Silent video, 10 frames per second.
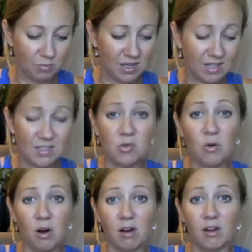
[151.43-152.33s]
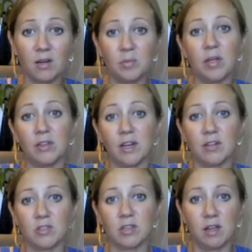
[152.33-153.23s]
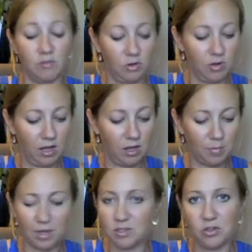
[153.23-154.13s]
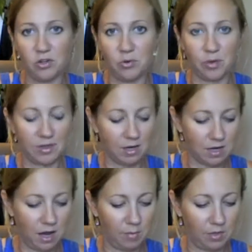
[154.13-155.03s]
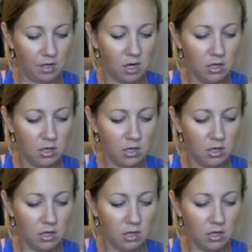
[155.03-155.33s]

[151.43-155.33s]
because you are going to peel layers of your nail up and you don't want that to happen.